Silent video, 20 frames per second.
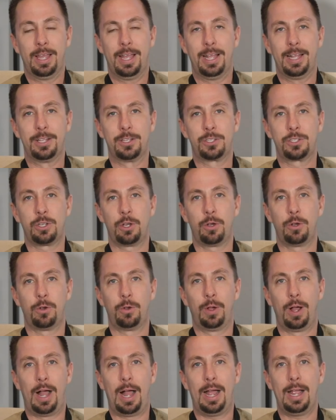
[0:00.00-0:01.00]
And
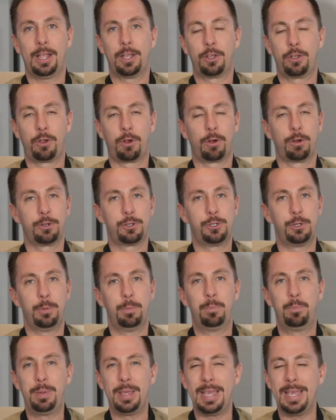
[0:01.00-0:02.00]
so I encourage you,
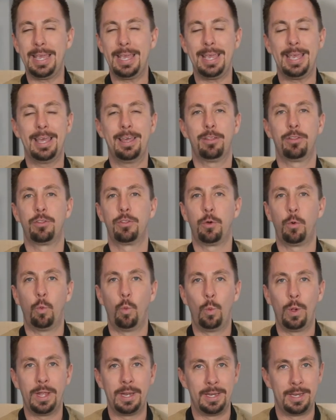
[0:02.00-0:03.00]
be the
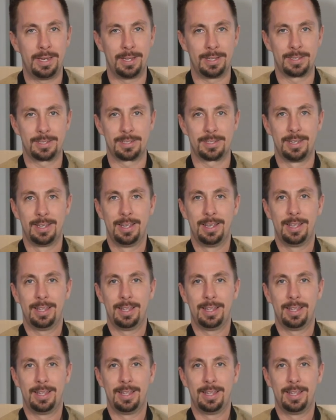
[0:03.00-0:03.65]
witness.